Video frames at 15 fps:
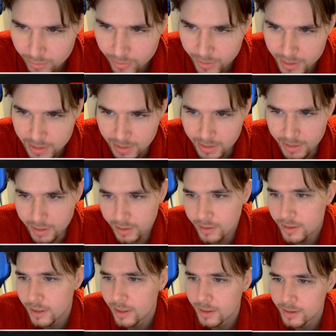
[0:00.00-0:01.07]
this idea,
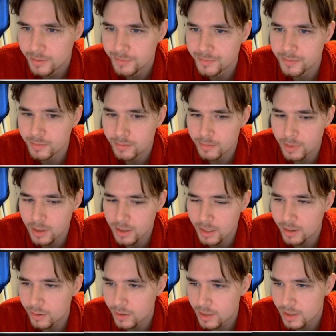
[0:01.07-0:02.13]
because I
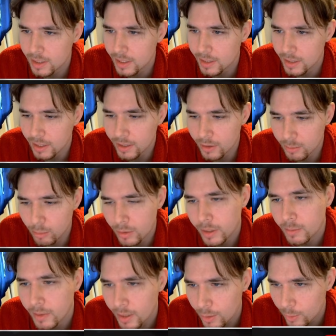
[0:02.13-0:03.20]
noticed that I could bring
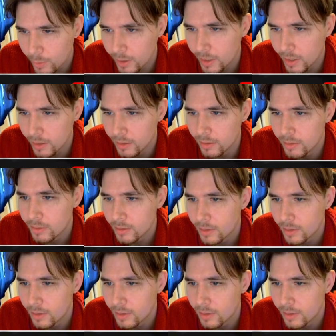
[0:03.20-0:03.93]
my queen in,